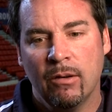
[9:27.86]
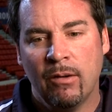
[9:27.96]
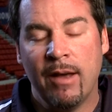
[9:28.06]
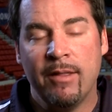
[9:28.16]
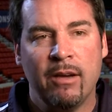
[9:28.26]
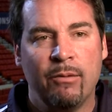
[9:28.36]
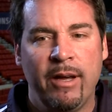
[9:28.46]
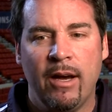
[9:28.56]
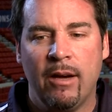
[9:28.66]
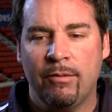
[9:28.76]
Well, I think
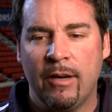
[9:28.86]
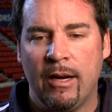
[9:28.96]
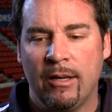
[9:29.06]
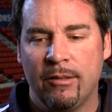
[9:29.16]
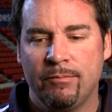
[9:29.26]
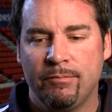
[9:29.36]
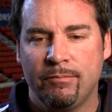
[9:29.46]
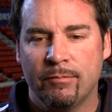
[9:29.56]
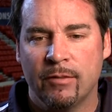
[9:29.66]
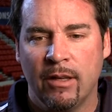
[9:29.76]
we have
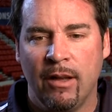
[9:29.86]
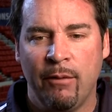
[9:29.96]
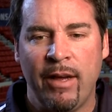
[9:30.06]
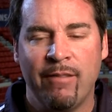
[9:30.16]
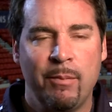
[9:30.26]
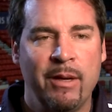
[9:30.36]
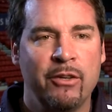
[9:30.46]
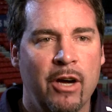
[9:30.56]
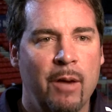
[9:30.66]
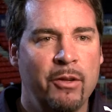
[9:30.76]
a
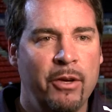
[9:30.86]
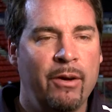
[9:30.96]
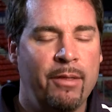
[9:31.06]
big job to do.